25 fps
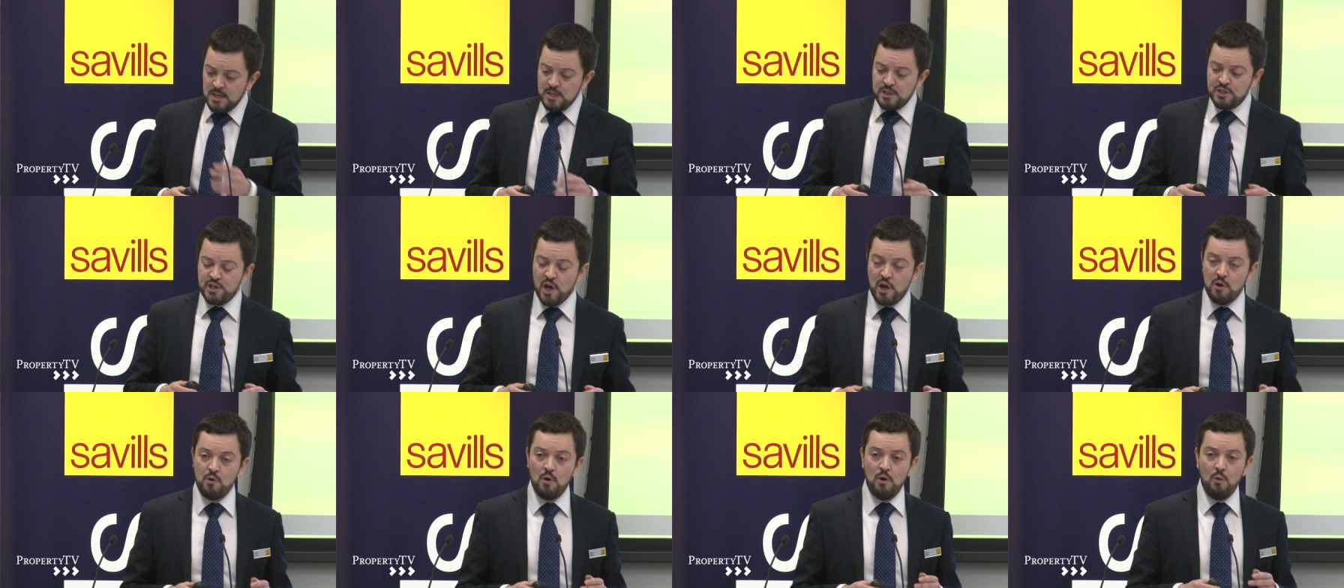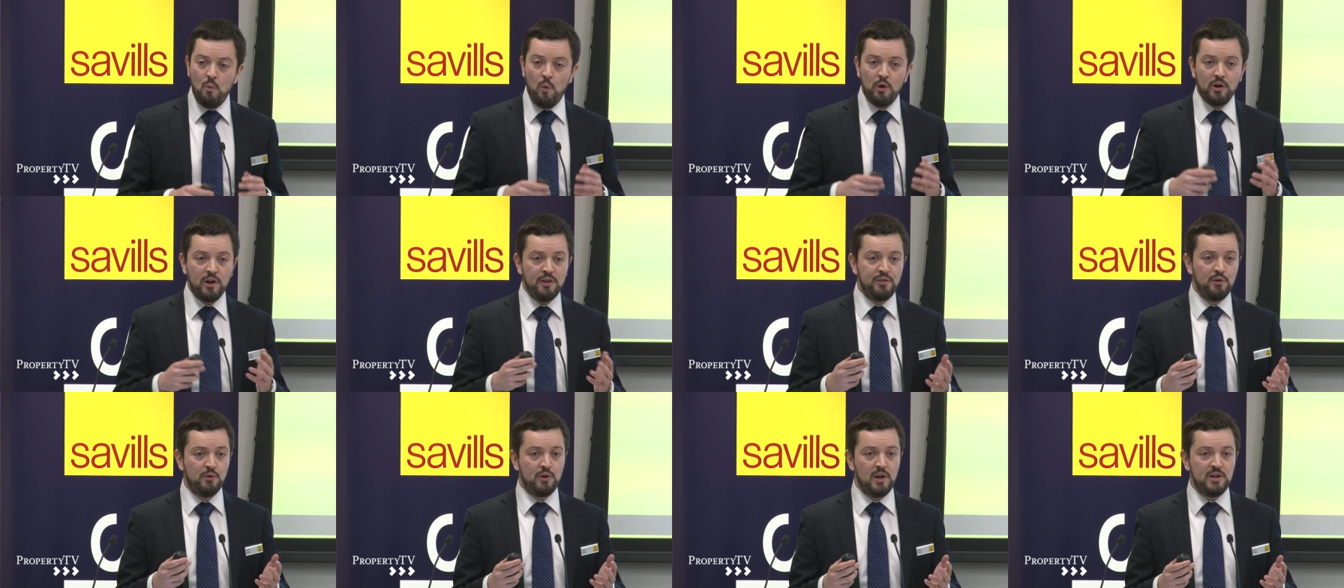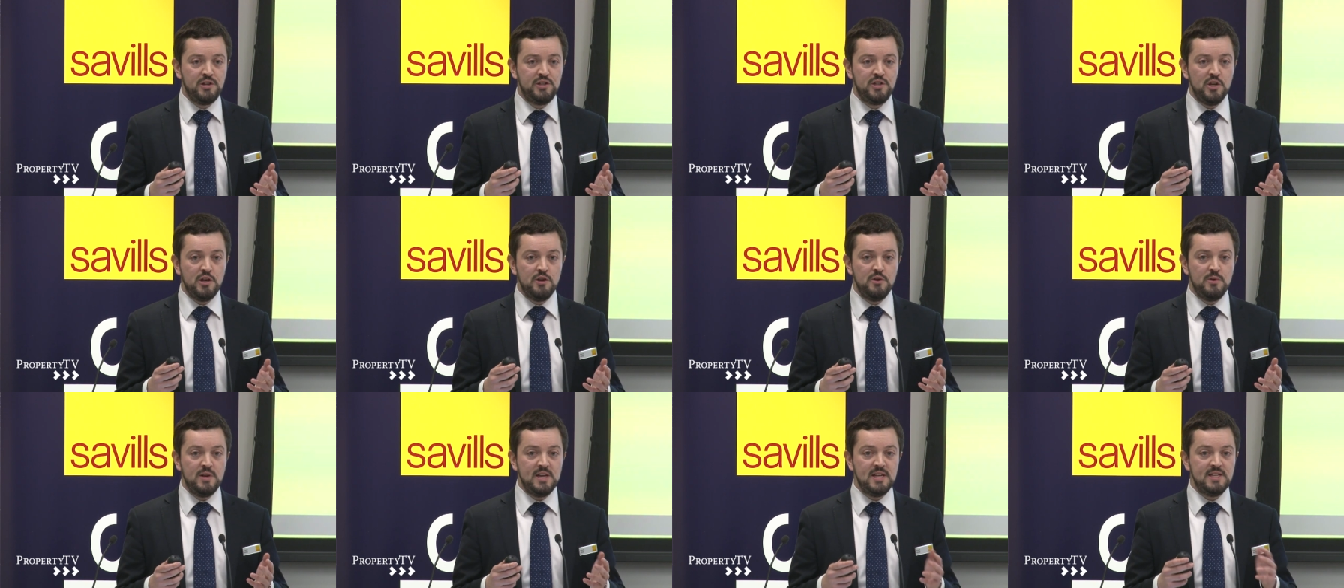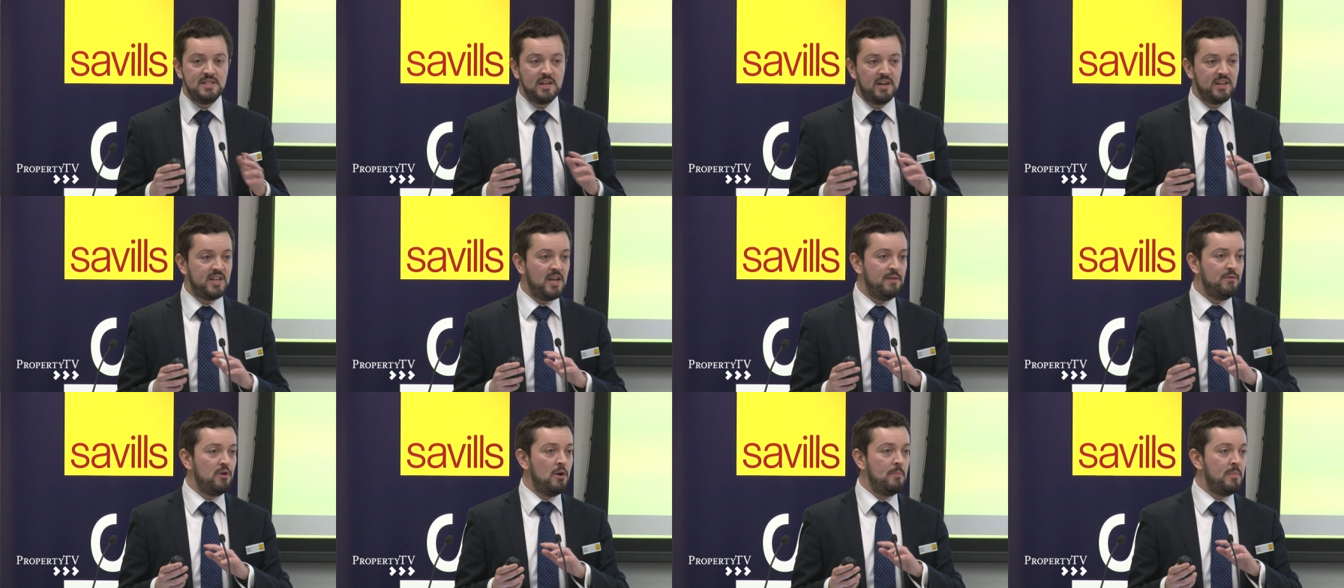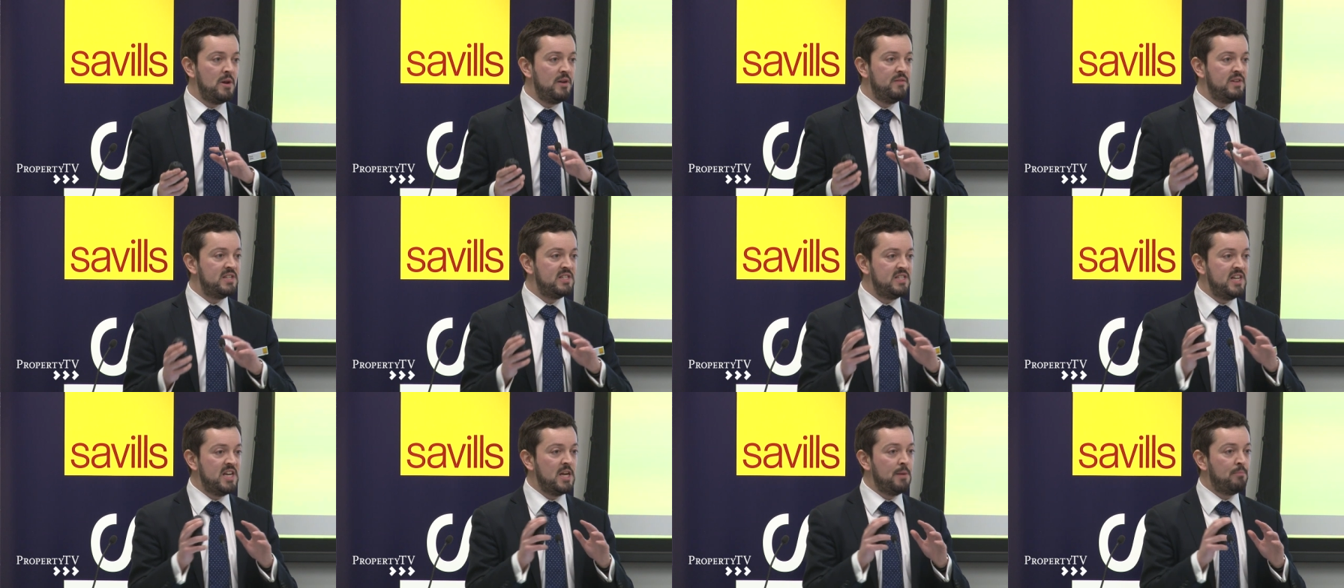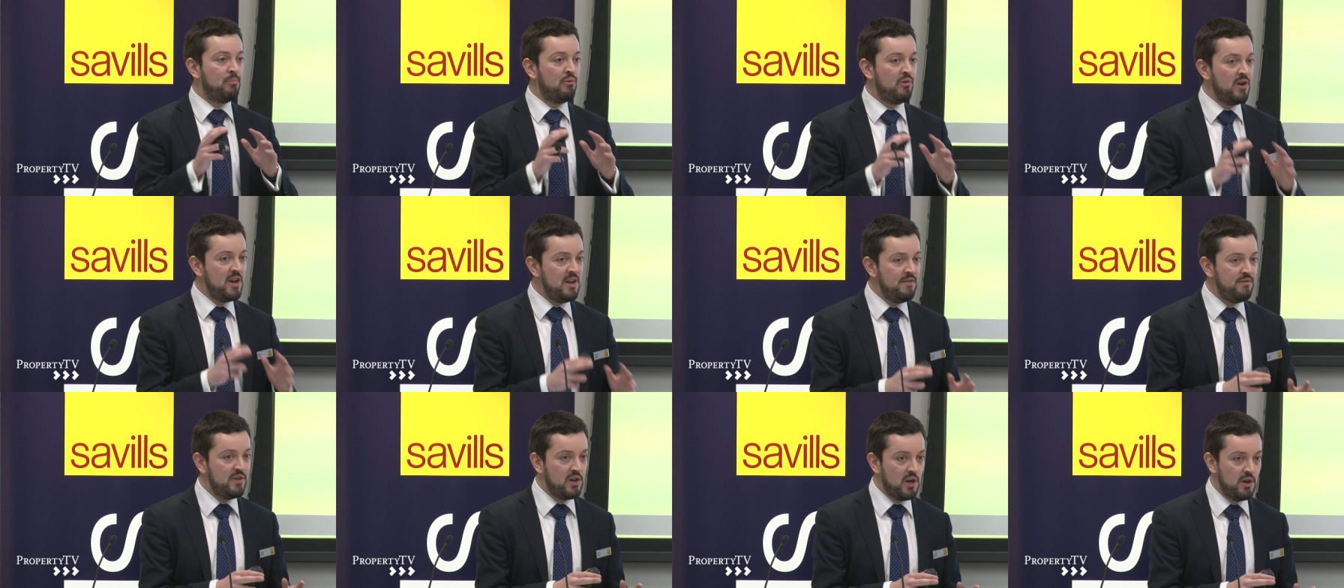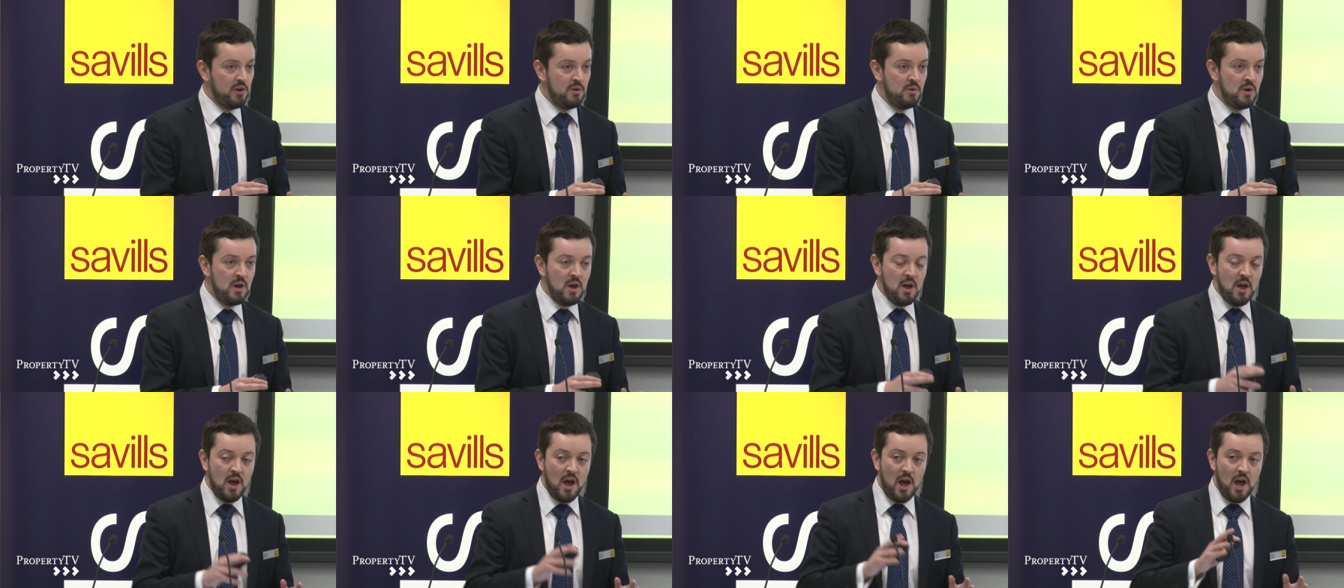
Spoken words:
So what I thought I'd do is I'd give you a bit of a sneak preview